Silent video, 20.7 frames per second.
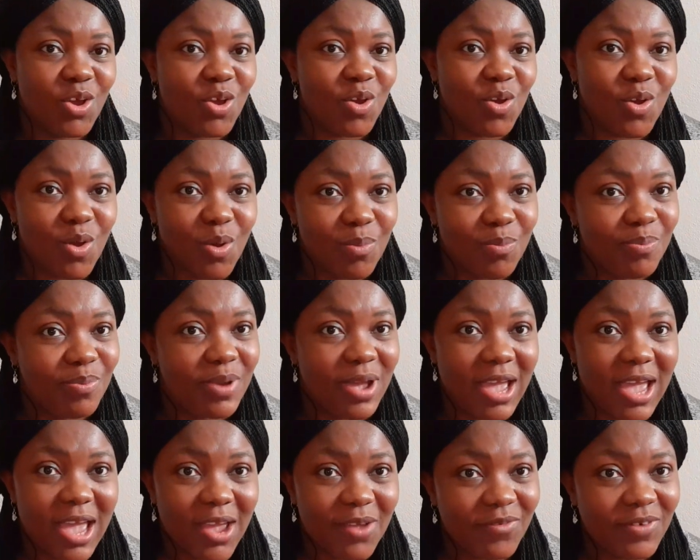hope
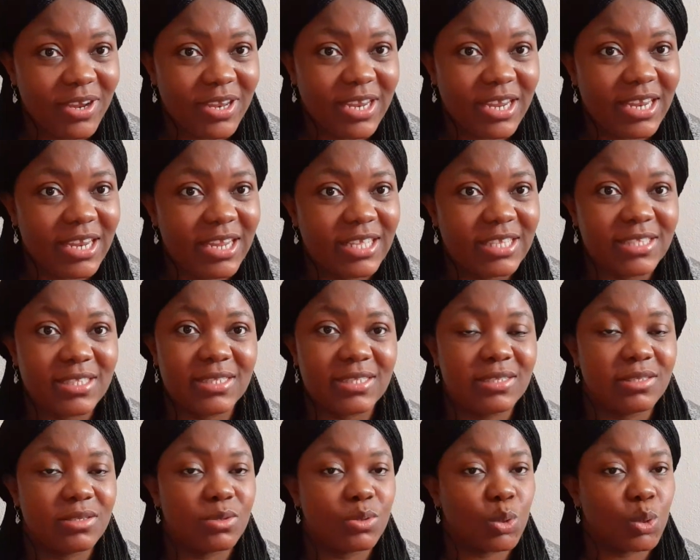everything
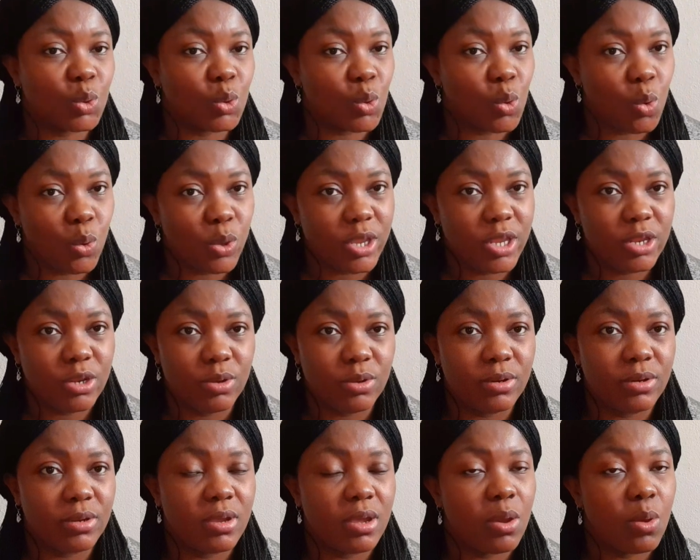is going
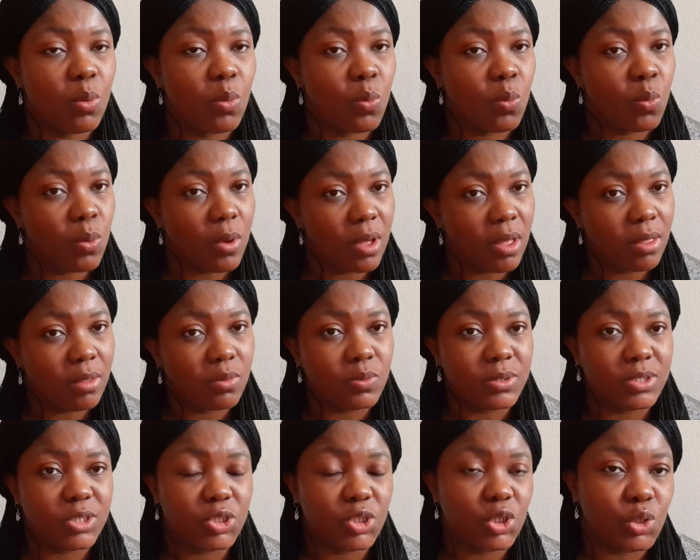on well
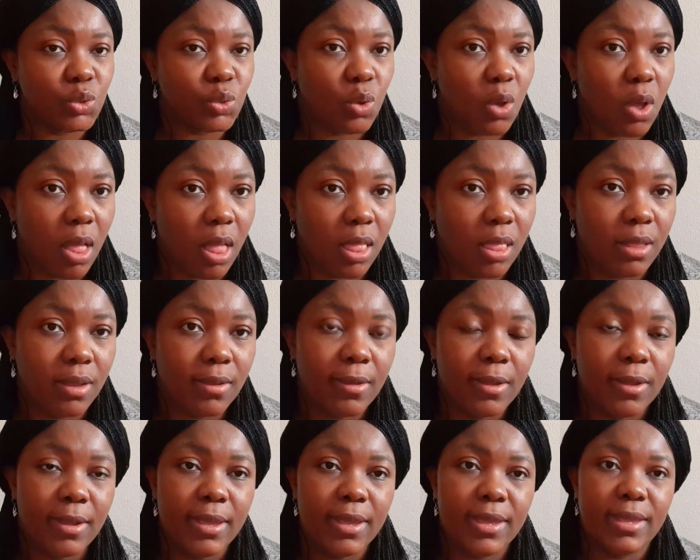with you all
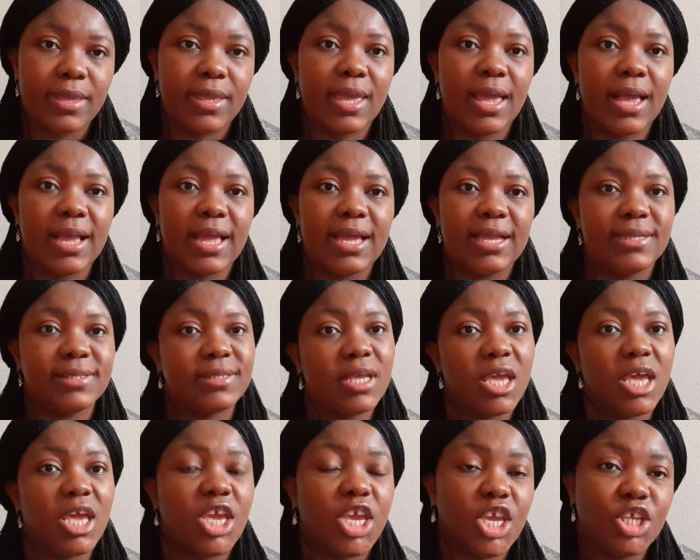yeah guys
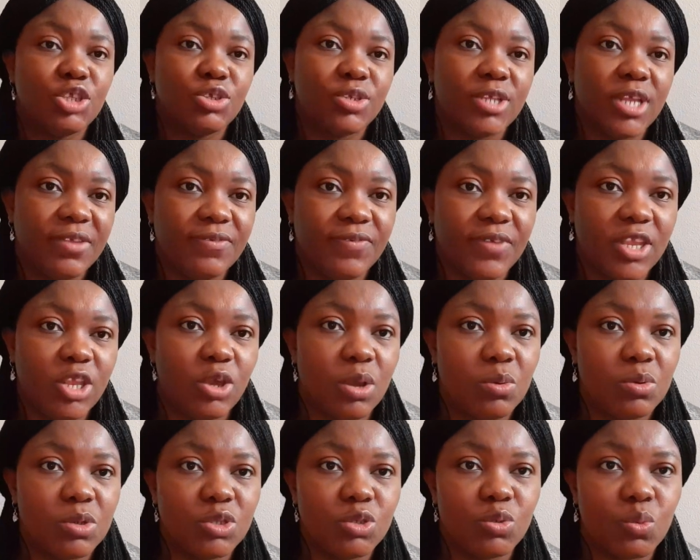in today's video
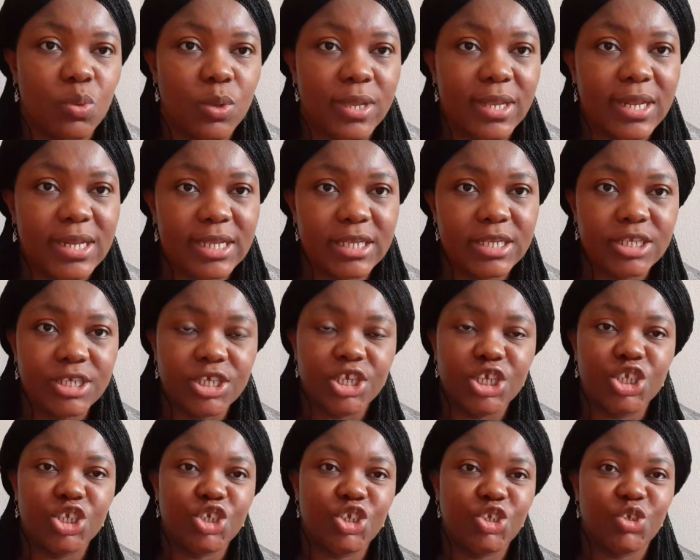i want to quickly
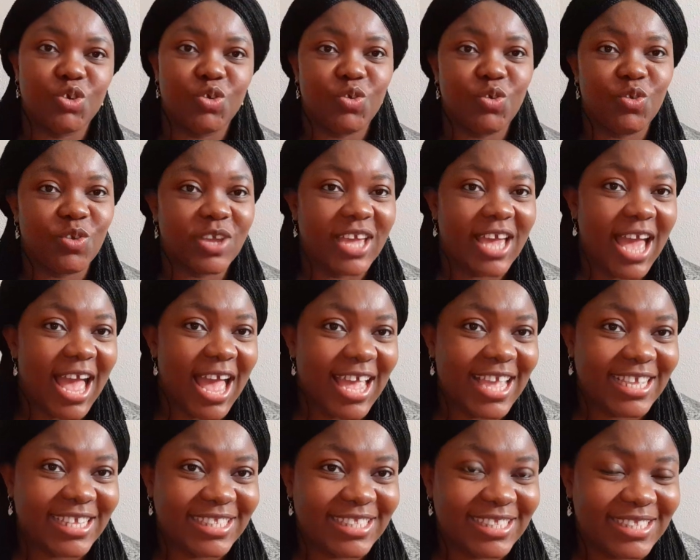show you
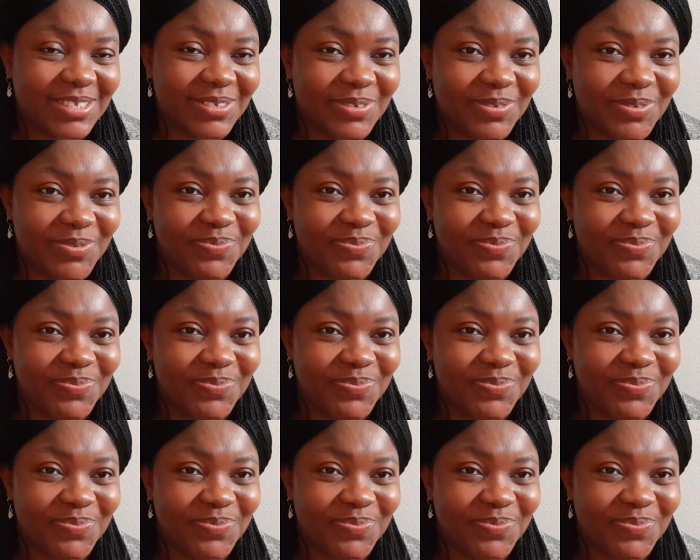guys